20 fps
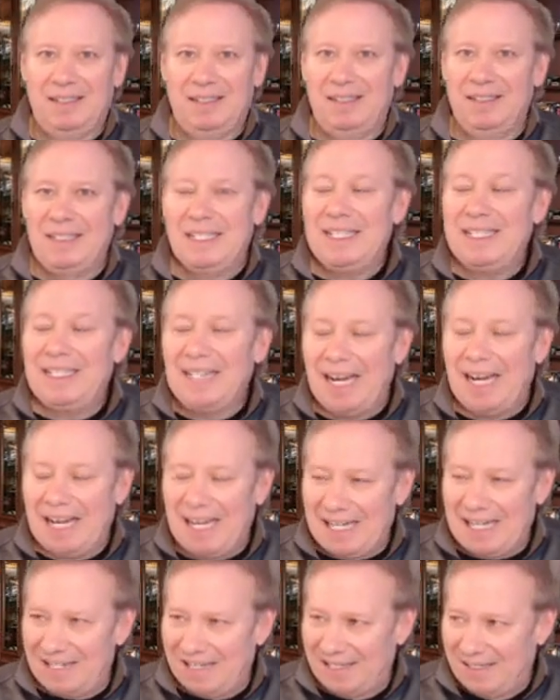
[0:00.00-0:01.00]
He
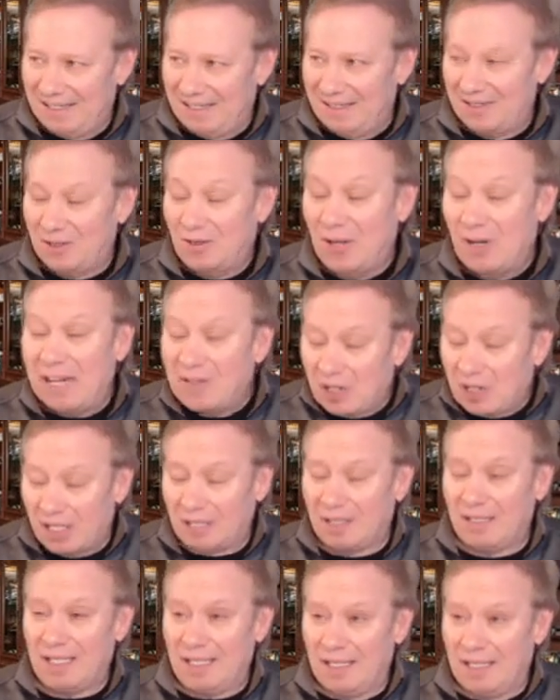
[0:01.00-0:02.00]
died
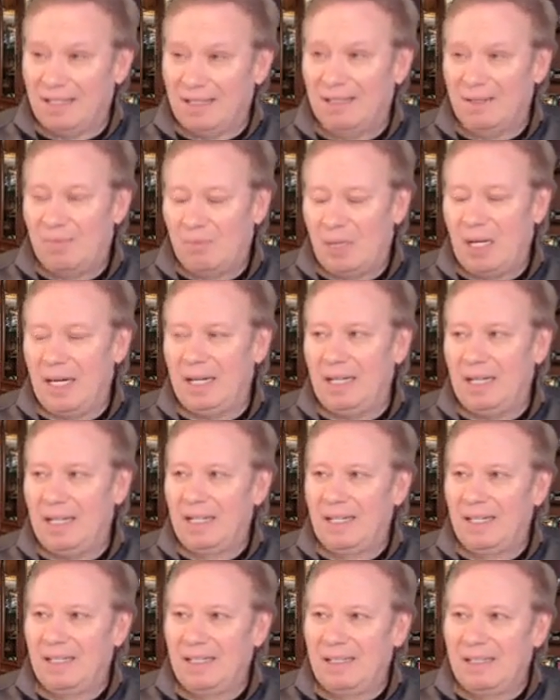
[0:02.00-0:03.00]
tragically, but
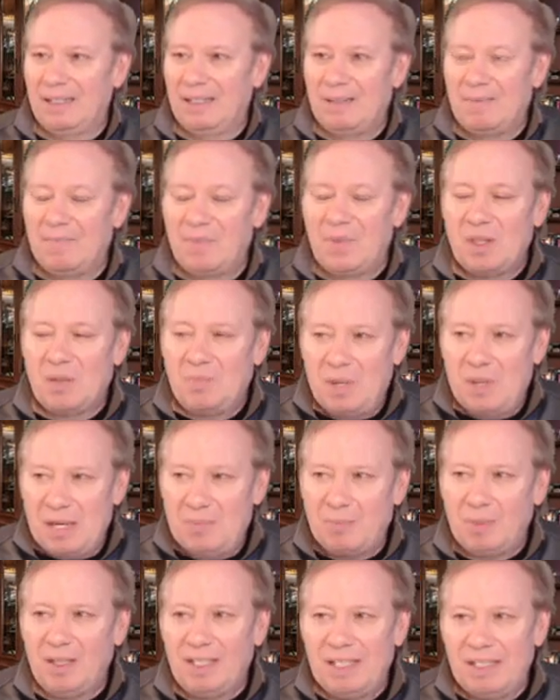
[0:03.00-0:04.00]
the
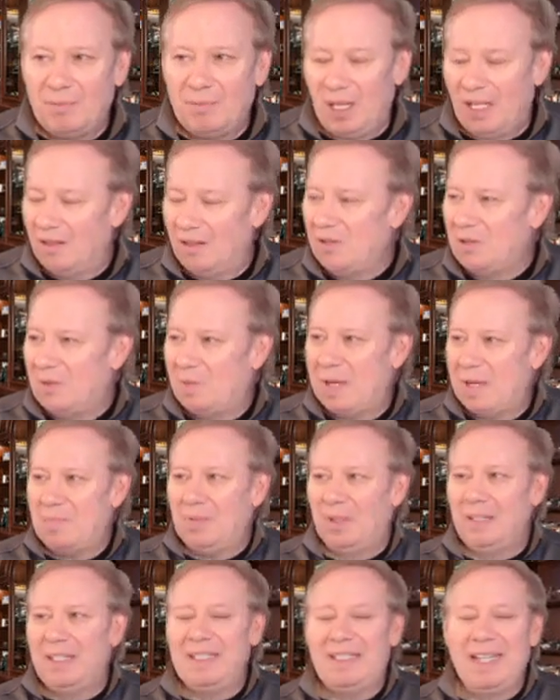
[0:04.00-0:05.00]
people those
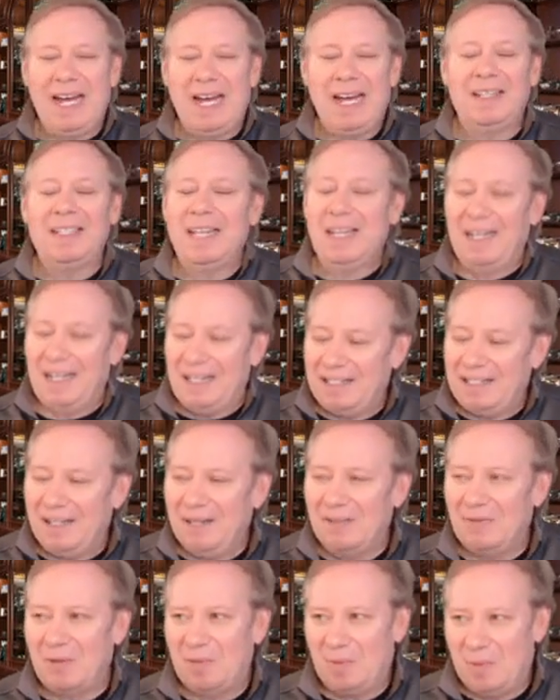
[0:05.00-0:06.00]
people in Dallas, yeah, I
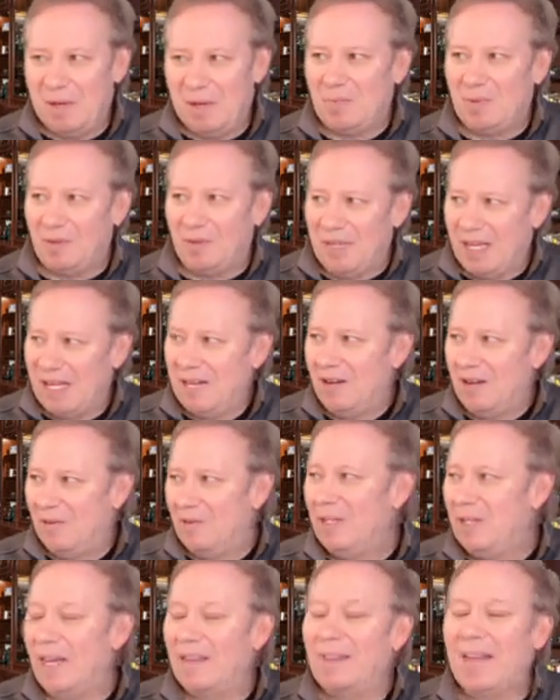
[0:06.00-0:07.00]
know the people. They go,
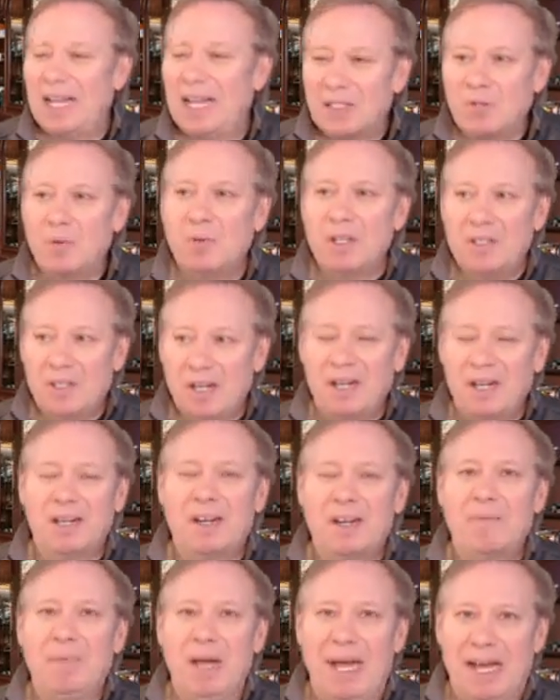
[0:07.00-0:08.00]
yeah, that's where he's going to
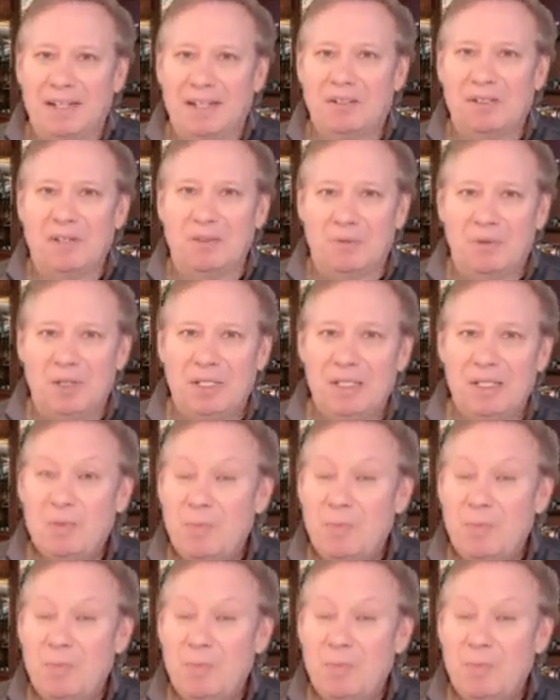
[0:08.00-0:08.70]
come back to. He's